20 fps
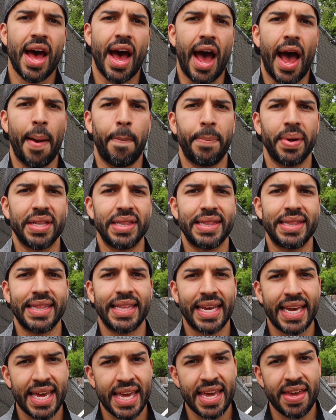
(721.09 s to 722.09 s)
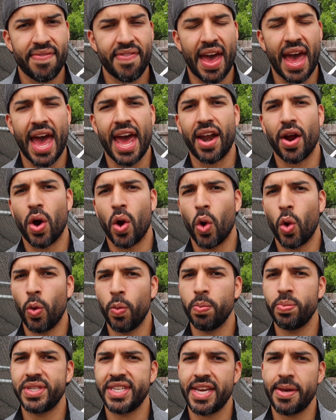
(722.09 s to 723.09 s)
I believe at
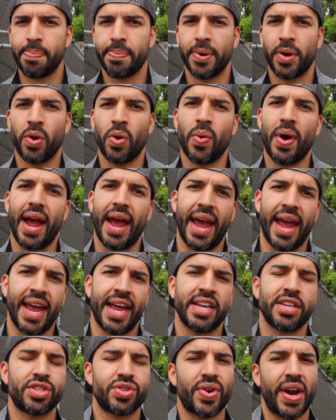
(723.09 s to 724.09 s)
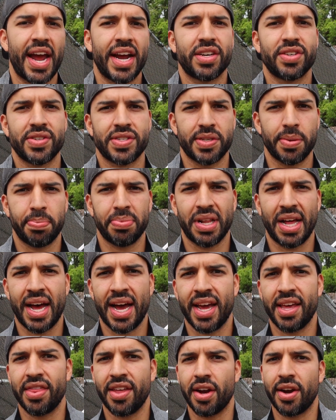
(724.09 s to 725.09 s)
Home Depot and Tractor
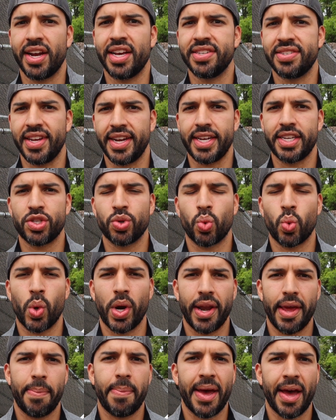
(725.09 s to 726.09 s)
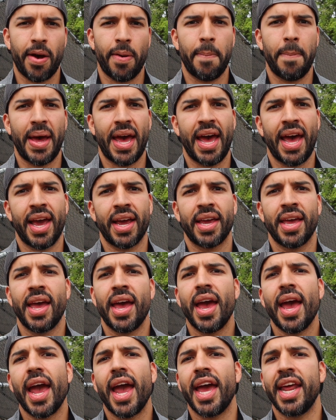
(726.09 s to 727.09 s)
Supply there is a 20-pound bag,
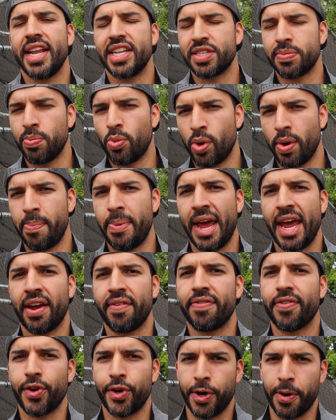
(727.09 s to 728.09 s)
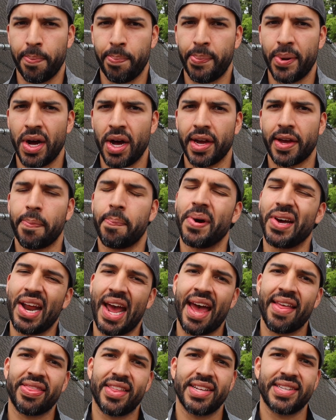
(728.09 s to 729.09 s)
and it's more bang for your buck. But
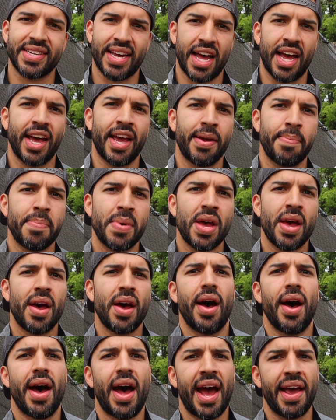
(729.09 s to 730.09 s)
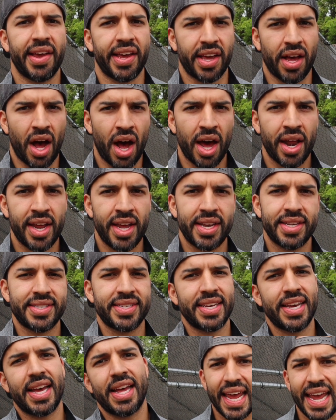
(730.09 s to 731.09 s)
at the time I got it,
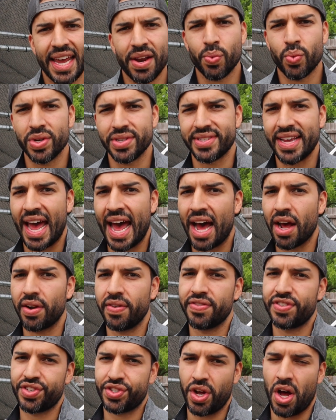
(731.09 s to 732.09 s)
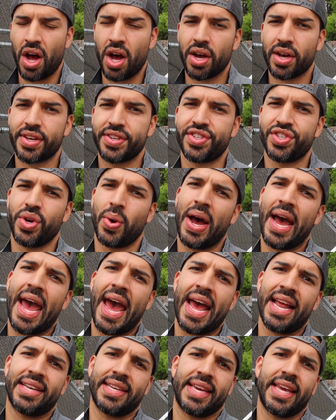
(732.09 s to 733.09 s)
it was out of stock, so I
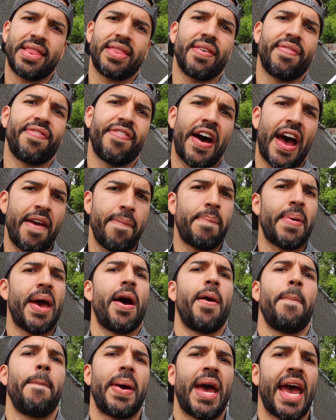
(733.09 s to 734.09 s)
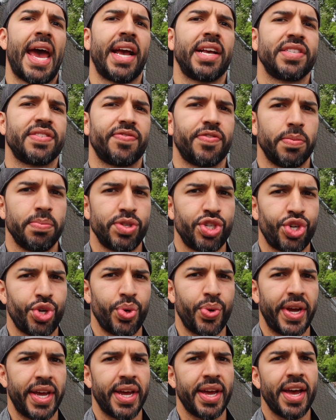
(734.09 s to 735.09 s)
had to get the 5-pound bags from
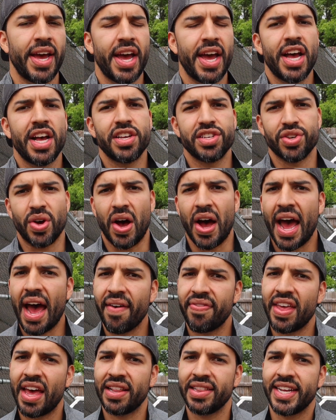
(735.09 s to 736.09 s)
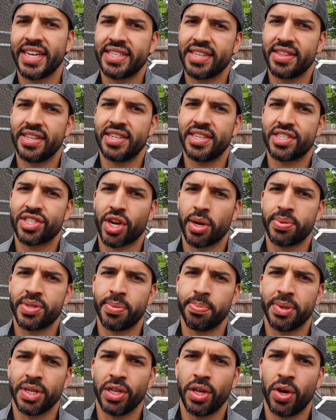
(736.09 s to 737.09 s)
Chewy. So I'll have that linked in the
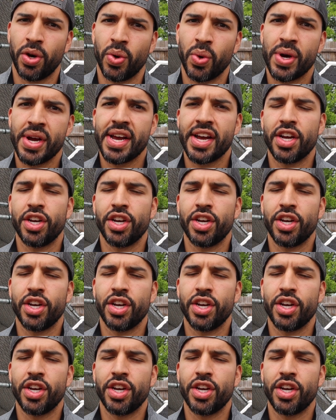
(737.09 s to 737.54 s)
description below.